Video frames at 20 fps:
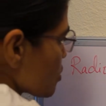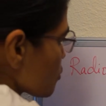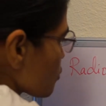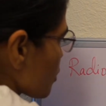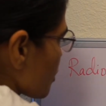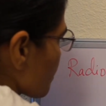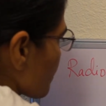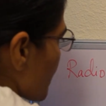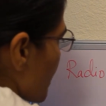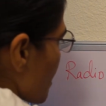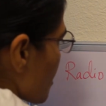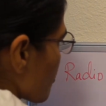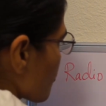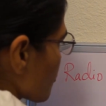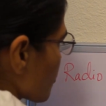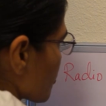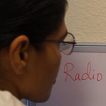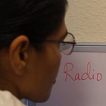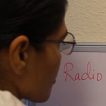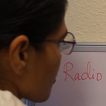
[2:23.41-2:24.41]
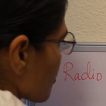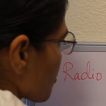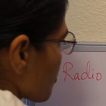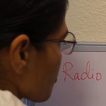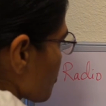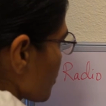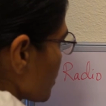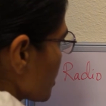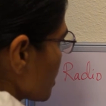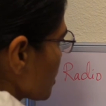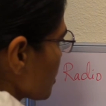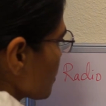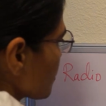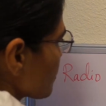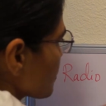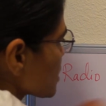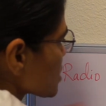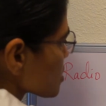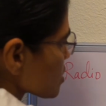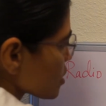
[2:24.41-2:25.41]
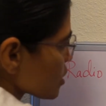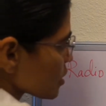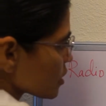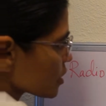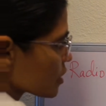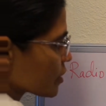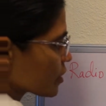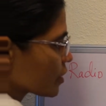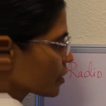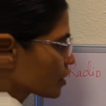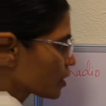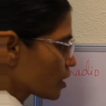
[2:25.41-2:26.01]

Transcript: to the power 3 meter.